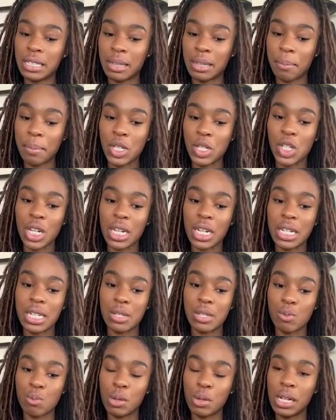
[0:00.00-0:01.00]
the mission
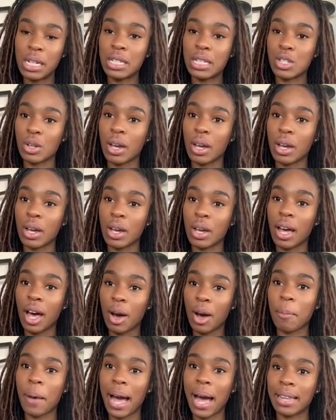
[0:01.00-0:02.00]
is really to help
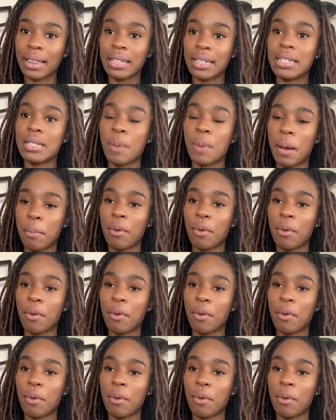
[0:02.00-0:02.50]
athletes by